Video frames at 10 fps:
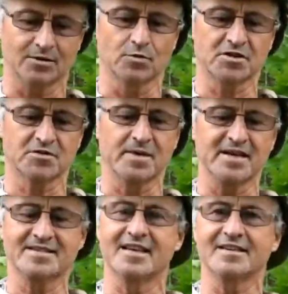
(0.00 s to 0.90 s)
which
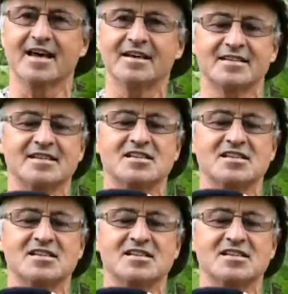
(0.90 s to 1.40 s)
means it doesn't